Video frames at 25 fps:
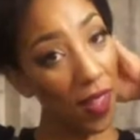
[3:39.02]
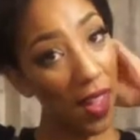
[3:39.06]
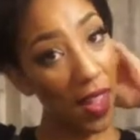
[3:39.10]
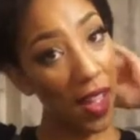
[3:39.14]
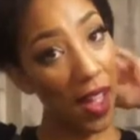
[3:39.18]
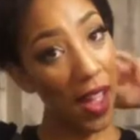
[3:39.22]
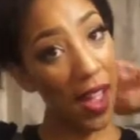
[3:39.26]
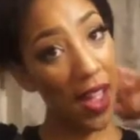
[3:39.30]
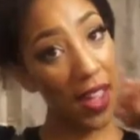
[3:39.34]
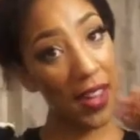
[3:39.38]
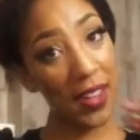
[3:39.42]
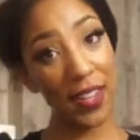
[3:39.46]

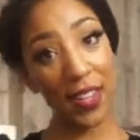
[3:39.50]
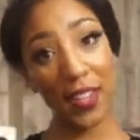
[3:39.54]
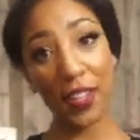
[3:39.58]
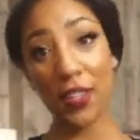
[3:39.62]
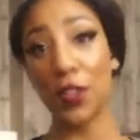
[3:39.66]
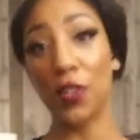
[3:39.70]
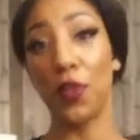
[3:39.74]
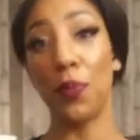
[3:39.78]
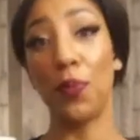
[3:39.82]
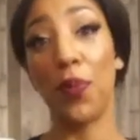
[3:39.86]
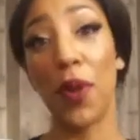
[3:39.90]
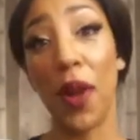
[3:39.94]
I need
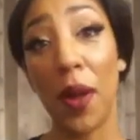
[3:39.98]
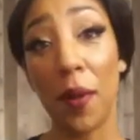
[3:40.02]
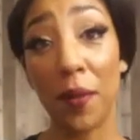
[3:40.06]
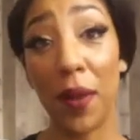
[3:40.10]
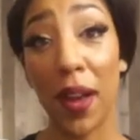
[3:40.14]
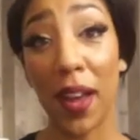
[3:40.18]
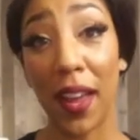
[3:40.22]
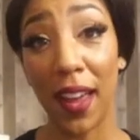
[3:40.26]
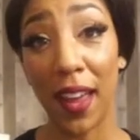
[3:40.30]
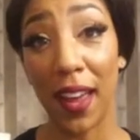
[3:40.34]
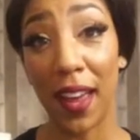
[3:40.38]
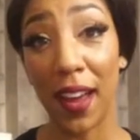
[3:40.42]
to prep
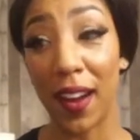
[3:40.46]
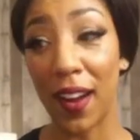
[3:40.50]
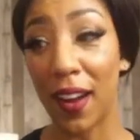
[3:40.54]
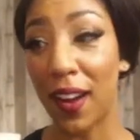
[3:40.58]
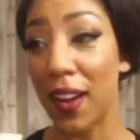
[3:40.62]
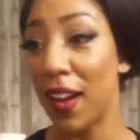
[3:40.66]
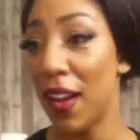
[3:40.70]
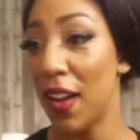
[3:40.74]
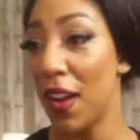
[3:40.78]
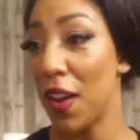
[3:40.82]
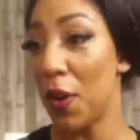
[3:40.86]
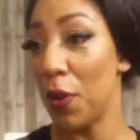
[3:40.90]
my
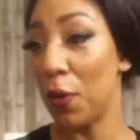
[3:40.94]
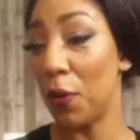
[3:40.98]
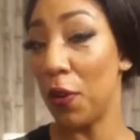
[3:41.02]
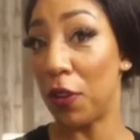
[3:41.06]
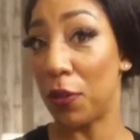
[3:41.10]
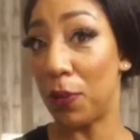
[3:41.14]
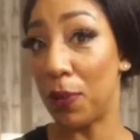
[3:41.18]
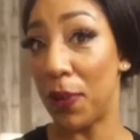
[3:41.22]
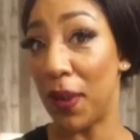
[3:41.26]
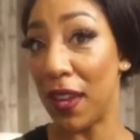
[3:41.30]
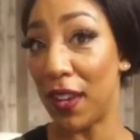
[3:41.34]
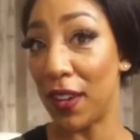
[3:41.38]
hair
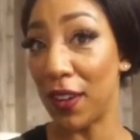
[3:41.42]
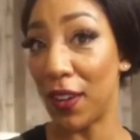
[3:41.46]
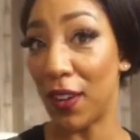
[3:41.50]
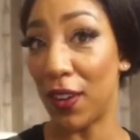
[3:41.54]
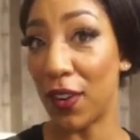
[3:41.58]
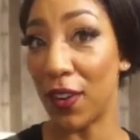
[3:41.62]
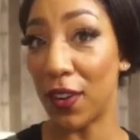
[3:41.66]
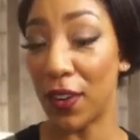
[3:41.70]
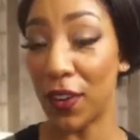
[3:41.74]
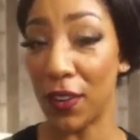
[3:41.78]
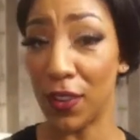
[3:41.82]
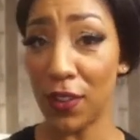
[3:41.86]
with pin
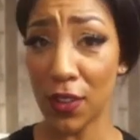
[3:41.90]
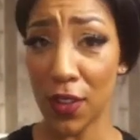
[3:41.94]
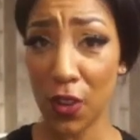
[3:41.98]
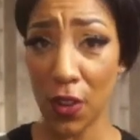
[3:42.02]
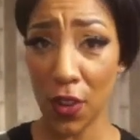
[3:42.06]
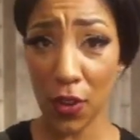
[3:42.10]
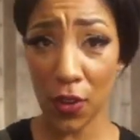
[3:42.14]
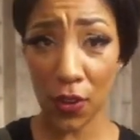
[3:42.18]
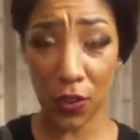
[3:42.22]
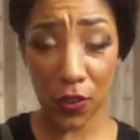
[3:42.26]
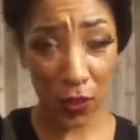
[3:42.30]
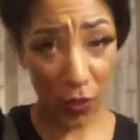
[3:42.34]
curls.
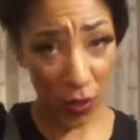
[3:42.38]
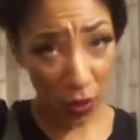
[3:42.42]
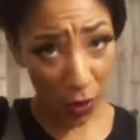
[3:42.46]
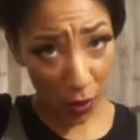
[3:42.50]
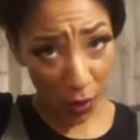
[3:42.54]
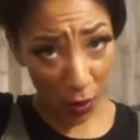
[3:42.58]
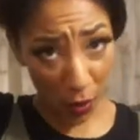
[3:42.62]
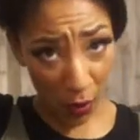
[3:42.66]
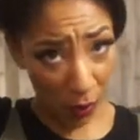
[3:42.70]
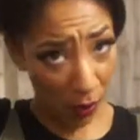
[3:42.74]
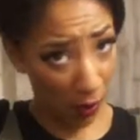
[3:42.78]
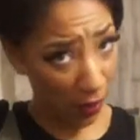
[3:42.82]

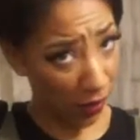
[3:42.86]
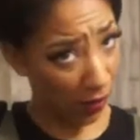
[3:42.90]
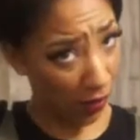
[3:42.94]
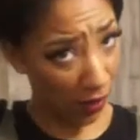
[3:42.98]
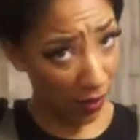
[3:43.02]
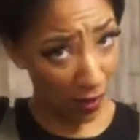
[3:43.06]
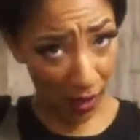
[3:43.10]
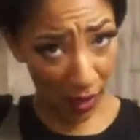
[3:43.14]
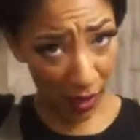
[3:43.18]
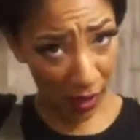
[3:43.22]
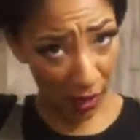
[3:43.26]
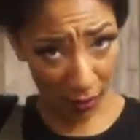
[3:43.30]
So,
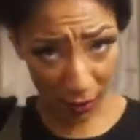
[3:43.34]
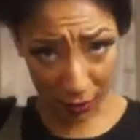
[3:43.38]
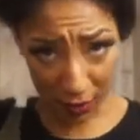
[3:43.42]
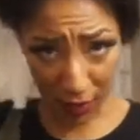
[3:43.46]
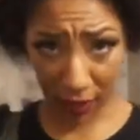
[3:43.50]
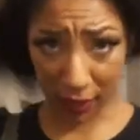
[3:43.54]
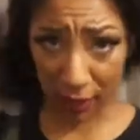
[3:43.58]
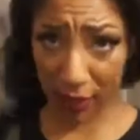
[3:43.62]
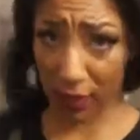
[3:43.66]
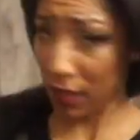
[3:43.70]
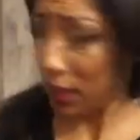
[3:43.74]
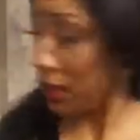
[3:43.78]
I don't
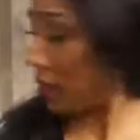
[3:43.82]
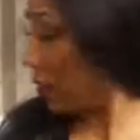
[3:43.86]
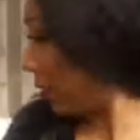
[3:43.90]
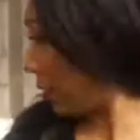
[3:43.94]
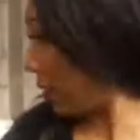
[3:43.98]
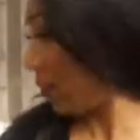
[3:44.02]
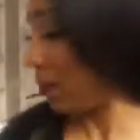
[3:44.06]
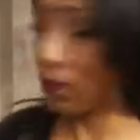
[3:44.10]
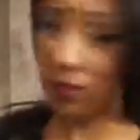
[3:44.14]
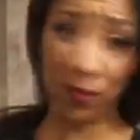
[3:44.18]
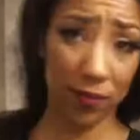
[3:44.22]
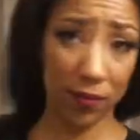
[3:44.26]
like
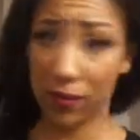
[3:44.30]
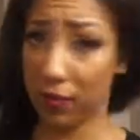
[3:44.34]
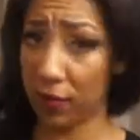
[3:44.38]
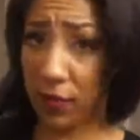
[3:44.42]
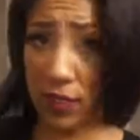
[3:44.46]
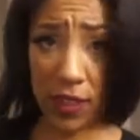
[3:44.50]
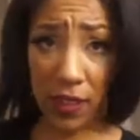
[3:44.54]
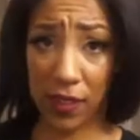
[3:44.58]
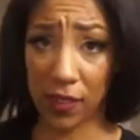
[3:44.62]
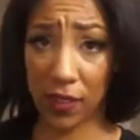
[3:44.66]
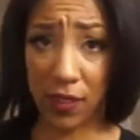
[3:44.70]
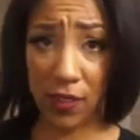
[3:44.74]
this.
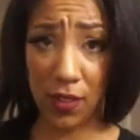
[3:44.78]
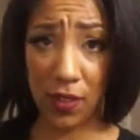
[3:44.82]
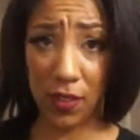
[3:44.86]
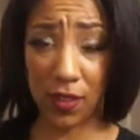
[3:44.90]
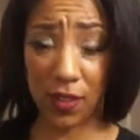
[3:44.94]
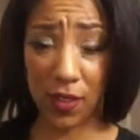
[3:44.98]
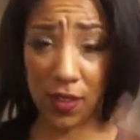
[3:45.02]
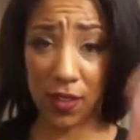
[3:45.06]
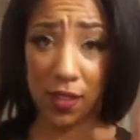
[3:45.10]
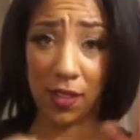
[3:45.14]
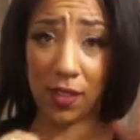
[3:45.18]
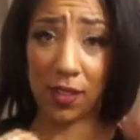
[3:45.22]
Let's
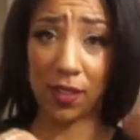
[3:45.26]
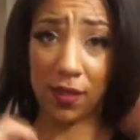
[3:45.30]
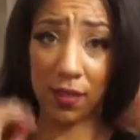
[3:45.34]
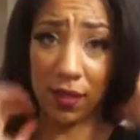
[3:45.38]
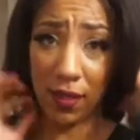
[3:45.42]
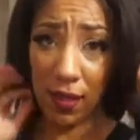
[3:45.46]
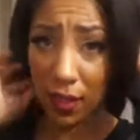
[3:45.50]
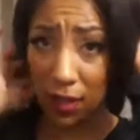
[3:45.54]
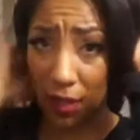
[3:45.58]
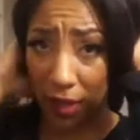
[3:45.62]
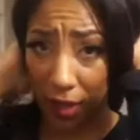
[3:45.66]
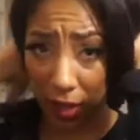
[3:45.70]
just,
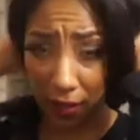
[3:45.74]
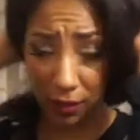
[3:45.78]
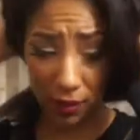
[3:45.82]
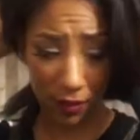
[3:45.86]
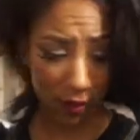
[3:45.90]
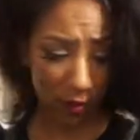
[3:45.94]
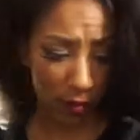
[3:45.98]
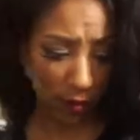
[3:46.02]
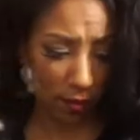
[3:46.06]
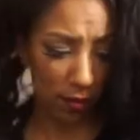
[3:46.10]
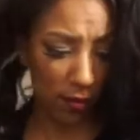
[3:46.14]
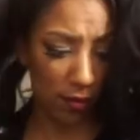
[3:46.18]
yeah,
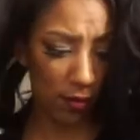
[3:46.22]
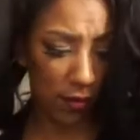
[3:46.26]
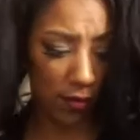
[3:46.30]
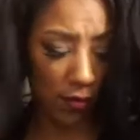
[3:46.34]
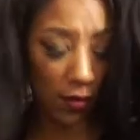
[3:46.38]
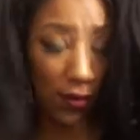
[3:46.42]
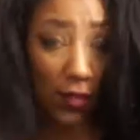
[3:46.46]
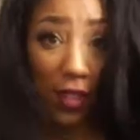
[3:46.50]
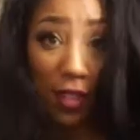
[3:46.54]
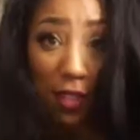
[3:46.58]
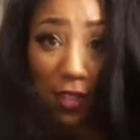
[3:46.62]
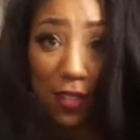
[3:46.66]

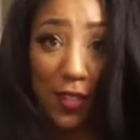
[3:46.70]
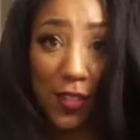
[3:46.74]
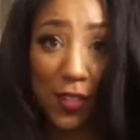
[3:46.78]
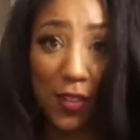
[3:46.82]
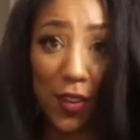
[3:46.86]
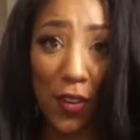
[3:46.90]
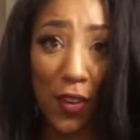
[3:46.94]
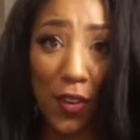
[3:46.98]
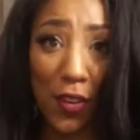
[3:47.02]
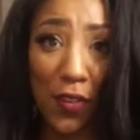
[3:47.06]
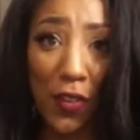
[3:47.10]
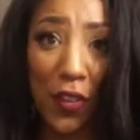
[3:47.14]
let's
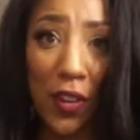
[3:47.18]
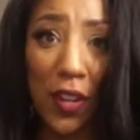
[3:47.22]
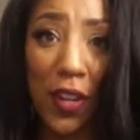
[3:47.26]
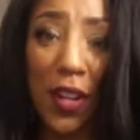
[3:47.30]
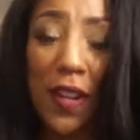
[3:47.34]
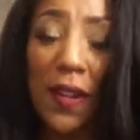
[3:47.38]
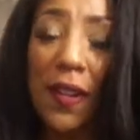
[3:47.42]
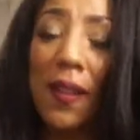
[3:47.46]
start over.